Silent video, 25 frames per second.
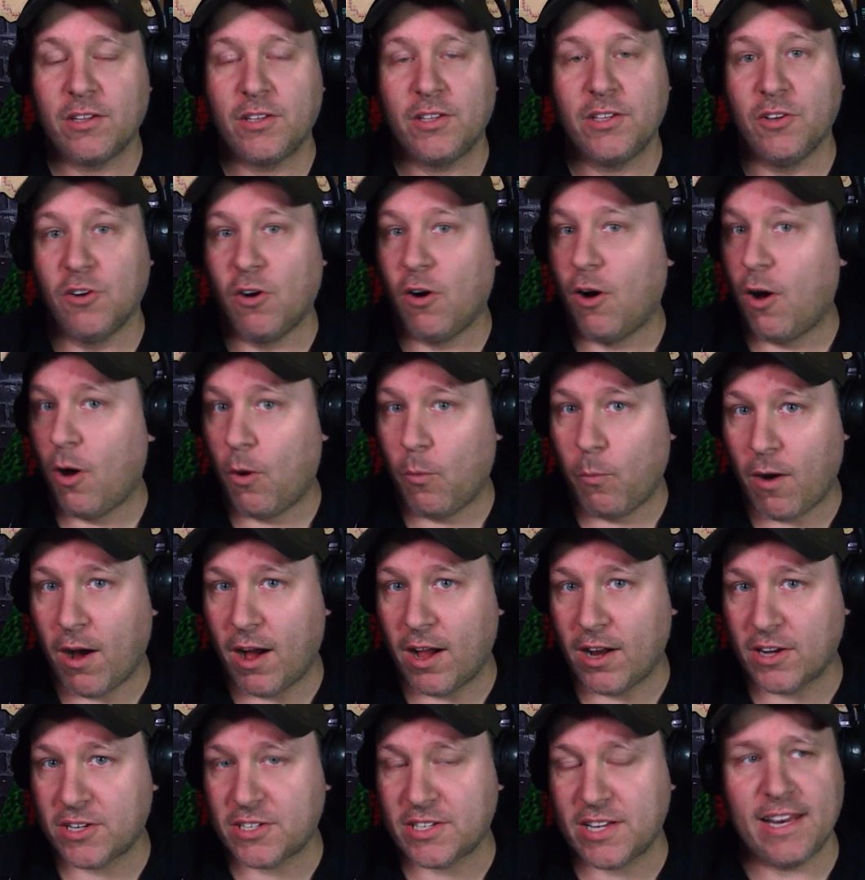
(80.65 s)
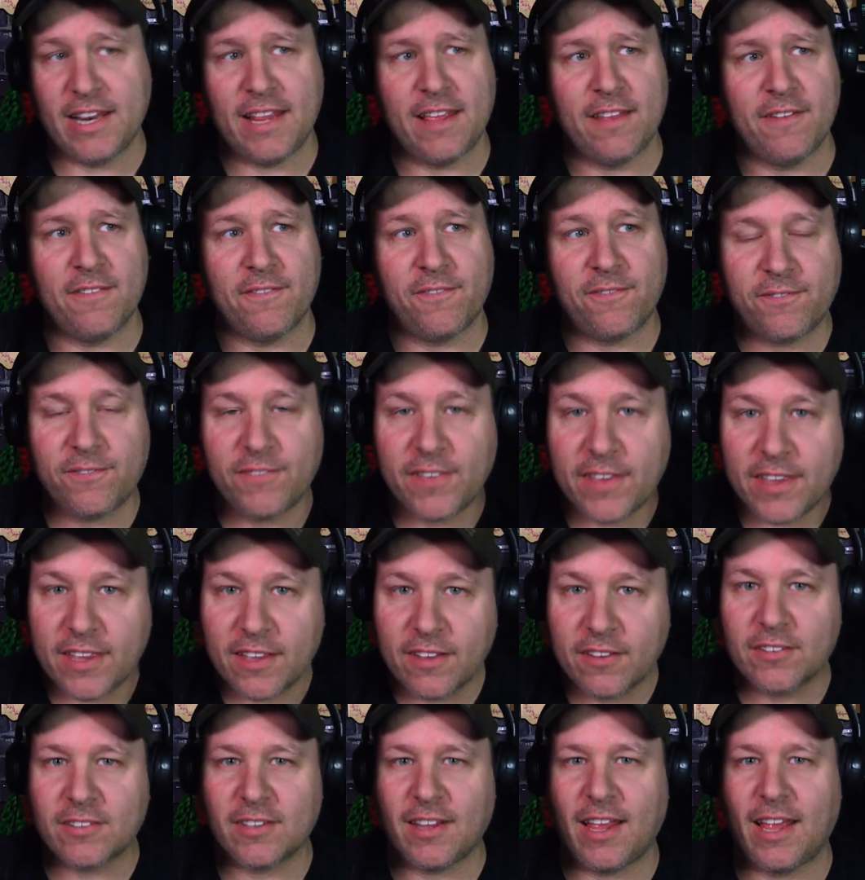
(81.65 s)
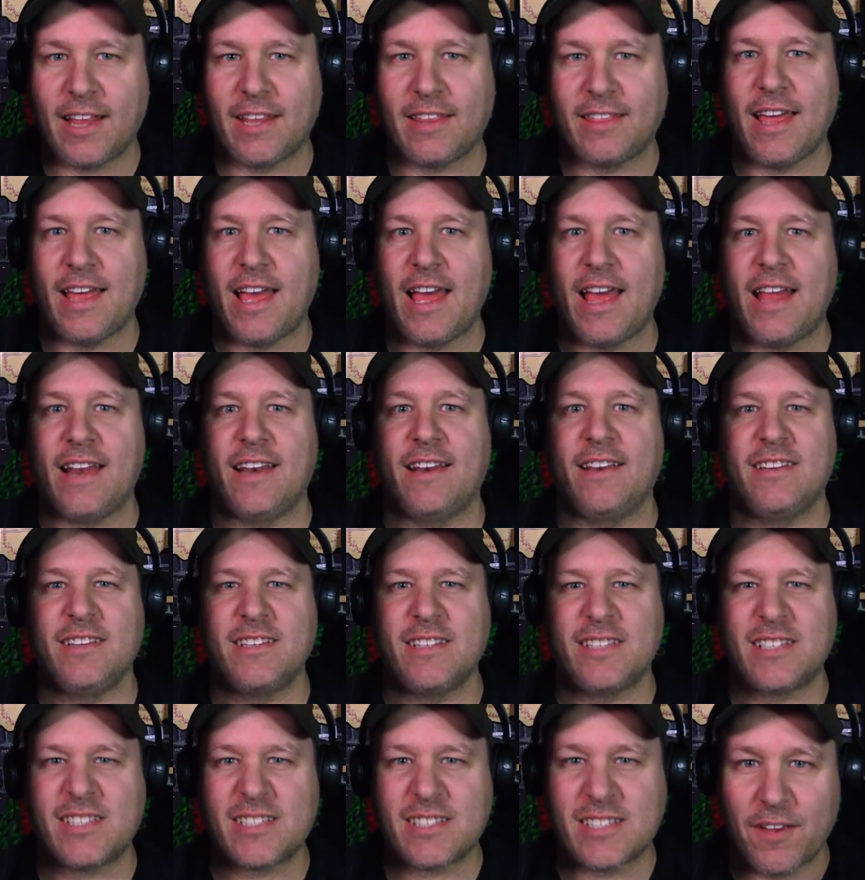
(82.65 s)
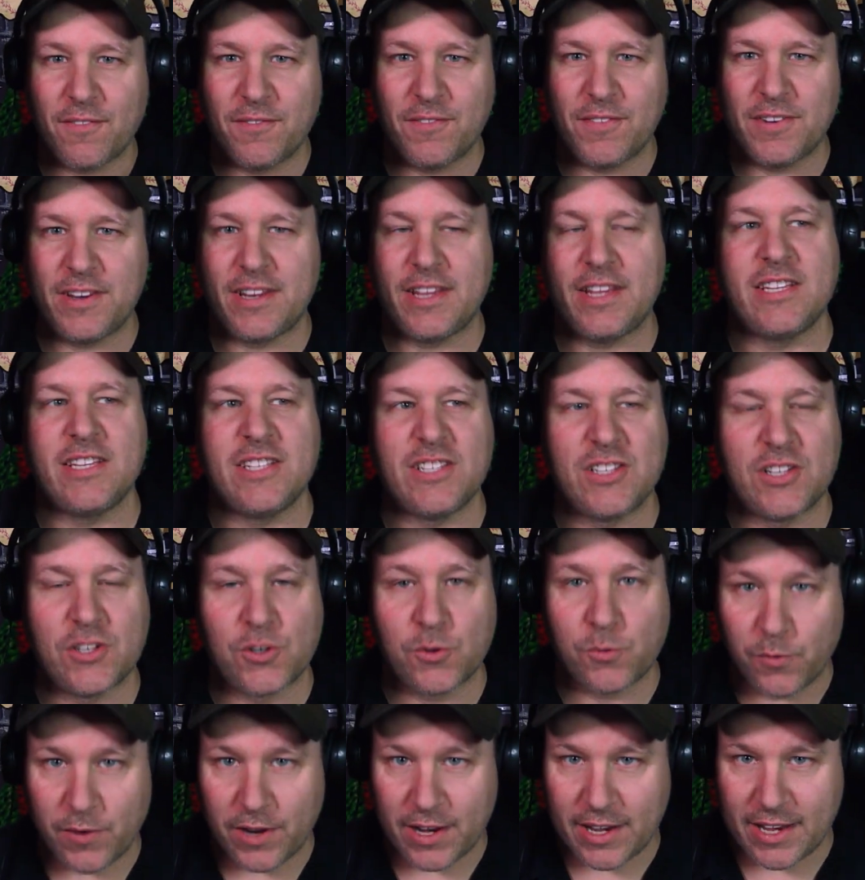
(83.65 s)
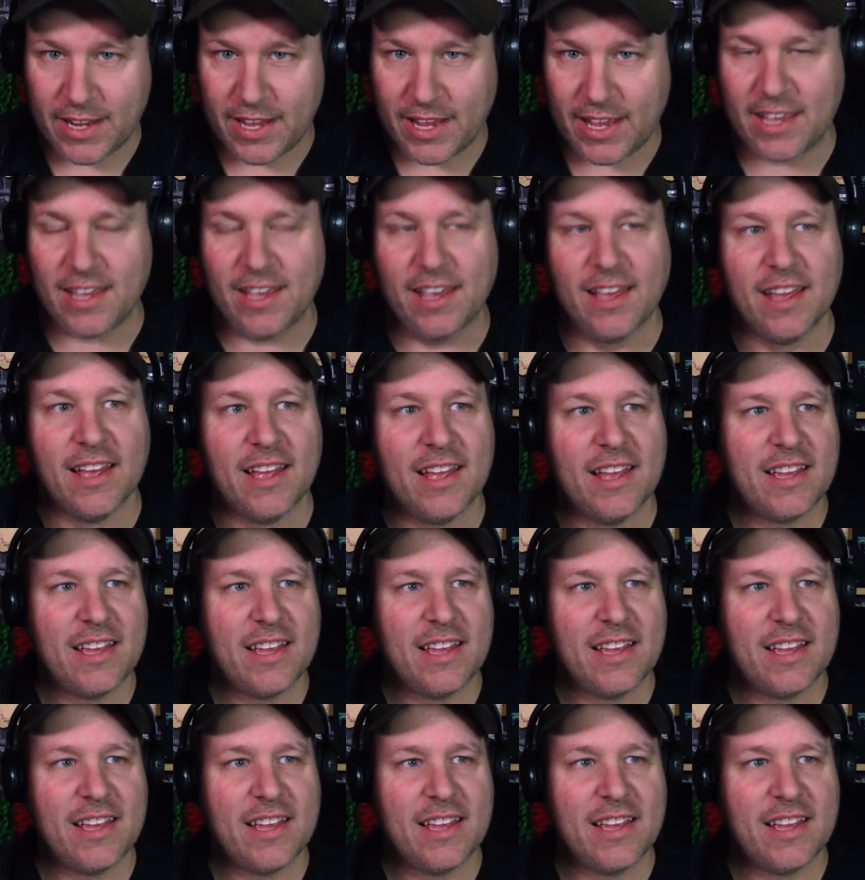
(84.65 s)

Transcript: you all watch, and it feels like that 70s gritty